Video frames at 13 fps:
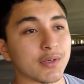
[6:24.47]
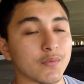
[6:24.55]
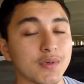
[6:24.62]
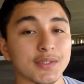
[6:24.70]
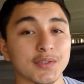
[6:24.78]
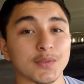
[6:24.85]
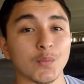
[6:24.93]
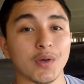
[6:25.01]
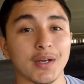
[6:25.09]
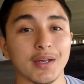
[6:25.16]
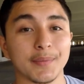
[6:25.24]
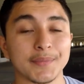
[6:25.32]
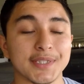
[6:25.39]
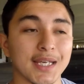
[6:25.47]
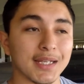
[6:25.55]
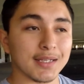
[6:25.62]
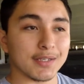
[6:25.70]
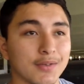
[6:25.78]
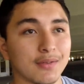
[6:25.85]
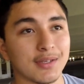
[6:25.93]
and reason why I'm
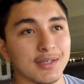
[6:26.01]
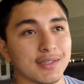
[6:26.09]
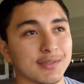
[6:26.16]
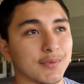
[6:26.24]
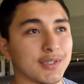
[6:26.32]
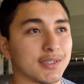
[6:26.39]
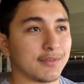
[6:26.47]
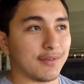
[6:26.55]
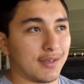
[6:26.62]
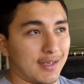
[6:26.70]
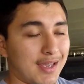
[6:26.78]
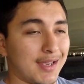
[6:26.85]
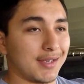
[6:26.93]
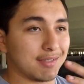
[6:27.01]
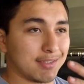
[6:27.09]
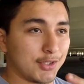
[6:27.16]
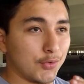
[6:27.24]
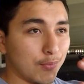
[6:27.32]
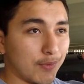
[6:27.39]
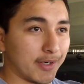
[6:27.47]
telling you this was in case
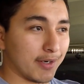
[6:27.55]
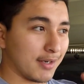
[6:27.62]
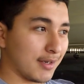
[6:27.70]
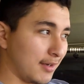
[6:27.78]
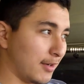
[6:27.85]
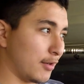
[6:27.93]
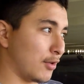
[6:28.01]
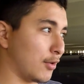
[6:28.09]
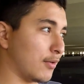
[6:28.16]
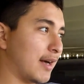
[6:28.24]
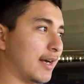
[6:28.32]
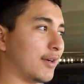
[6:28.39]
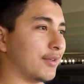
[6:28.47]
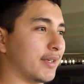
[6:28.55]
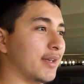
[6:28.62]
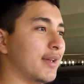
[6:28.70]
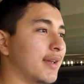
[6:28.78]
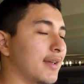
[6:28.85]
you want to go out,